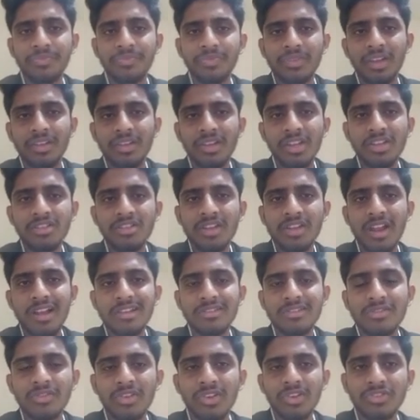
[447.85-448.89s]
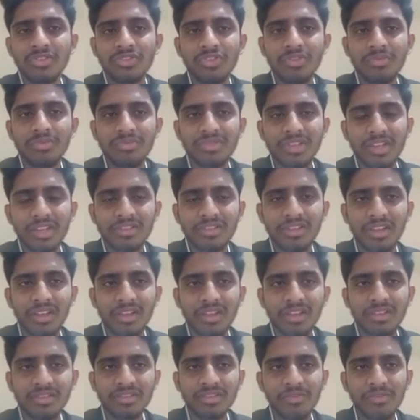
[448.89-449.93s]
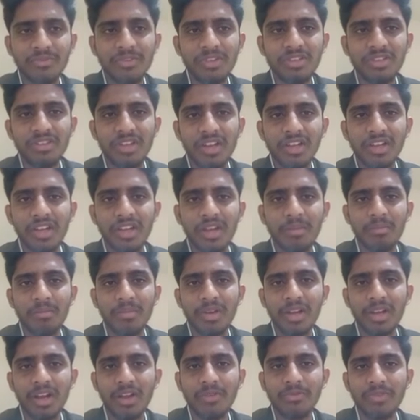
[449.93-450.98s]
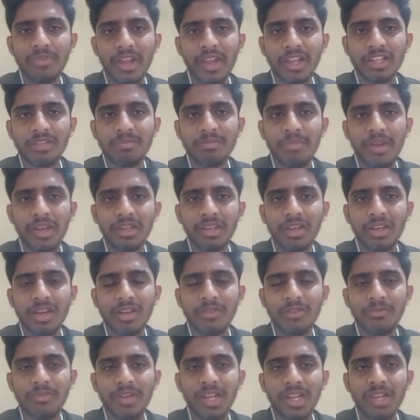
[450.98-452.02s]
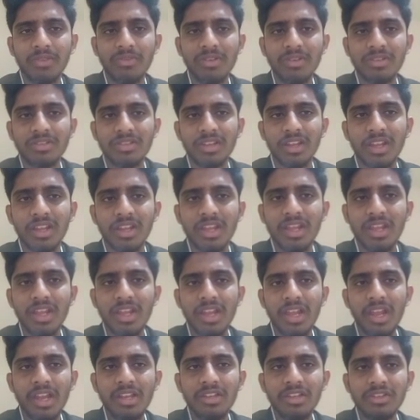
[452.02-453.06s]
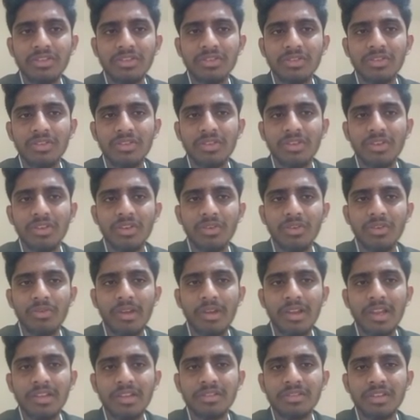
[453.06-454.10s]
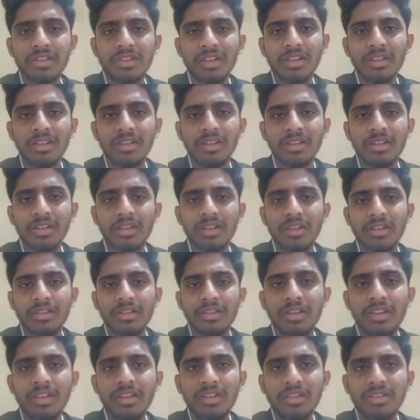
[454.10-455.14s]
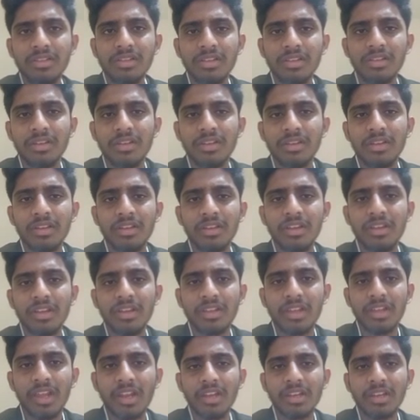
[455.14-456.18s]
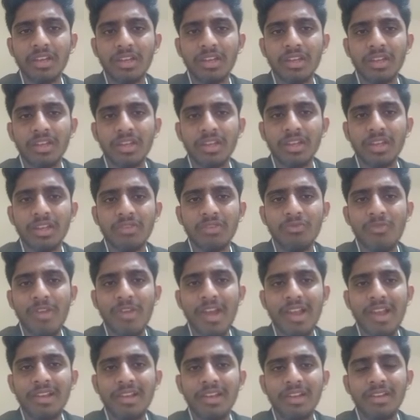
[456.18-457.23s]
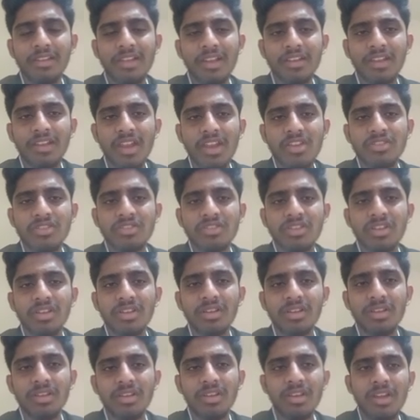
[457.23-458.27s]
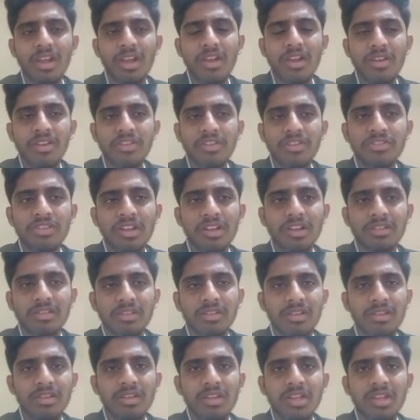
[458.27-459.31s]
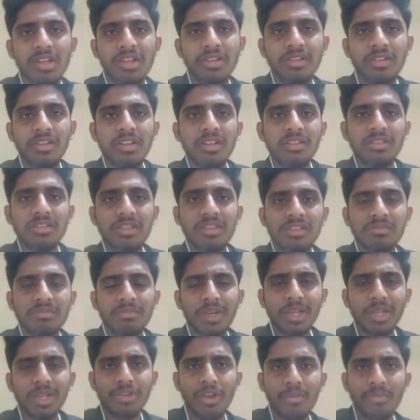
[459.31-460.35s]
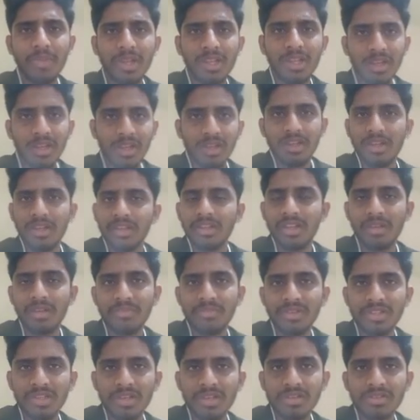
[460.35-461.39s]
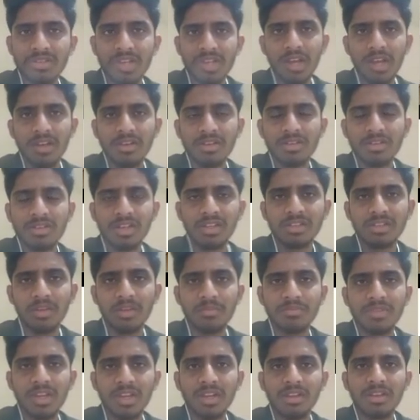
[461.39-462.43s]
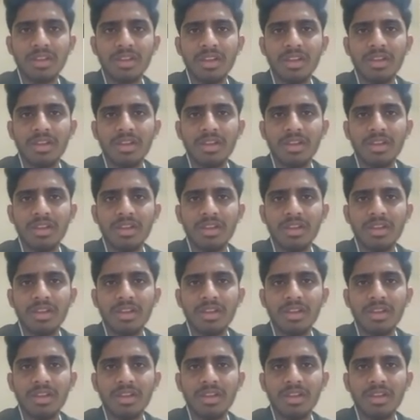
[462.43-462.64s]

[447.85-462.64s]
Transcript: The test also assumes a sufficient number of expected frequency, hence valencing. This can invalidate the test results. This is my topic in the business statistics subject.